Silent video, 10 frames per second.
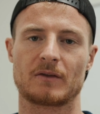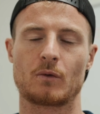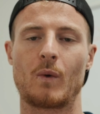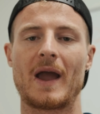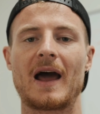And the
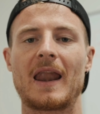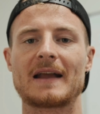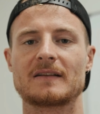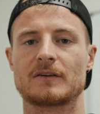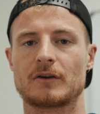way I
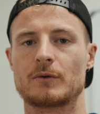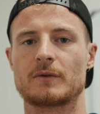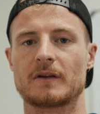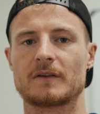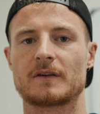like to do
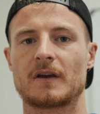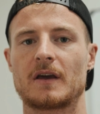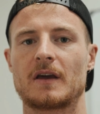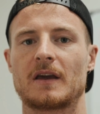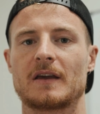this
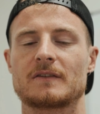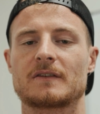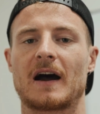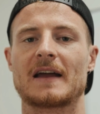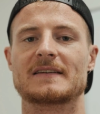is
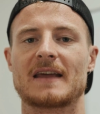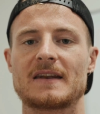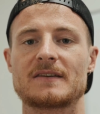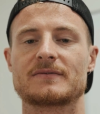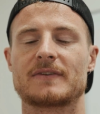to
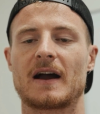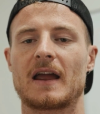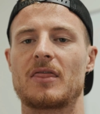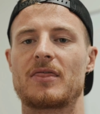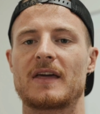identify
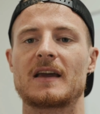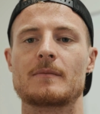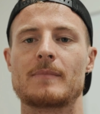and think